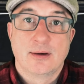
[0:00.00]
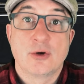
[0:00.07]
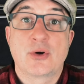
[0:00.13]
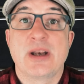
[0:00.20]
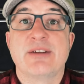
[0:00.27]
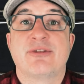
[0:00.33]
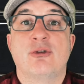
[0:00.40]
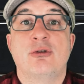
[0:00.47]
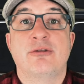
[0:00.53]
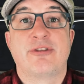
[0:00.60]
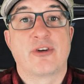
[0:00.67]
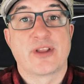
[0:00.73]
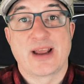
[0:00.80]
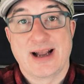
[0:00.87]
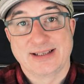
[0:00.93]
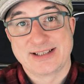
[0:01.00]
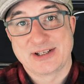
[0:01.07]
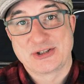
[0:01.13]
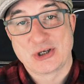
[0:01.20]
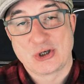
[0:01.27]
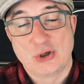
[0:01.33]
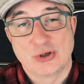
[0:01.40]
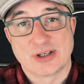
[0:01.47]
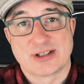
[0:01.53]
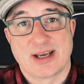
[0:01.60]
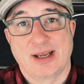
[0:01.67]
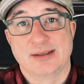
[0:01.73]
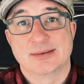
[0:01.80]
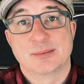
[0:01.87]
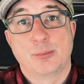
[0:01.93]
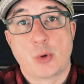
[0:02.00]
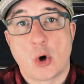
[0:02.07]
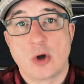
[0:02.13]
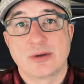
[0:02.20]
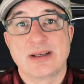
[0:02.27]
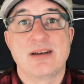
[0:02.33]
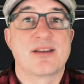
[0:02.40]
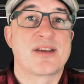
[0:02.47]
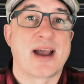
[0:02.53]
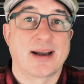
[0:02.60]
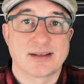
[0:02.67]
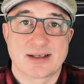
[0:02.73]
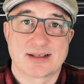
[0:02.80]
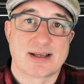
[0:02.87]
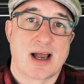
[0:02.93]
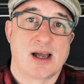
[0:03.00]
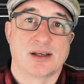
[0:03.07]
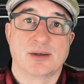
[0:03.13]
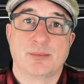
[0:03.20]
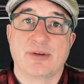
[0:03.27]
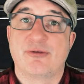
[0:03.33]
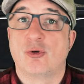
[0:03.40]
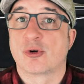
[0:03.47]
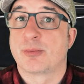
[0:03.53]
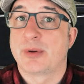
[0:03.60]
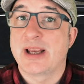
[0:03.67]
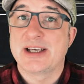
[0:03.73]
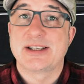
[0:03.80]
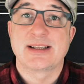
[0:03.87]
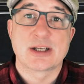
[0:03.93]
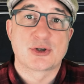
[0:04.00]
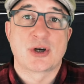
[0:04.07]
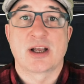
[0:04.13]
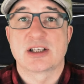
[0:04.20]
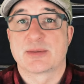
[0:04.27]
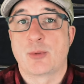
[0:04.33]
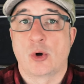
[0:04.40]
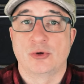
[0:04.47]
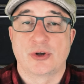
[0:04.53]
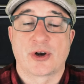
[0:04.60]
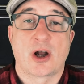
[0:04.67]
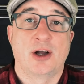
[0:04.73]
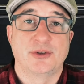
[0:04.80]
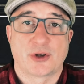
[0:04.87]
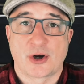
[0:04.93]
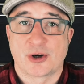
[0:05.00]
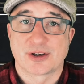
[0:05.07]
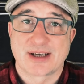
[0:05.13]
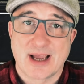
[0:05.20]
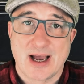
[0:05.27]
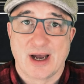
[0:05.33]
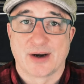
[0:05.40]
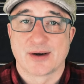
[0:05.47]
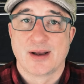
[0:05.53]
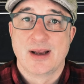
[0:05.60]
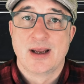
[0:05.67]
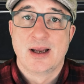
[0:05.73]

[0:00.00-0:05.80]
Grateful for the added security, Pauline thanked Stan before placing the transponder under her car.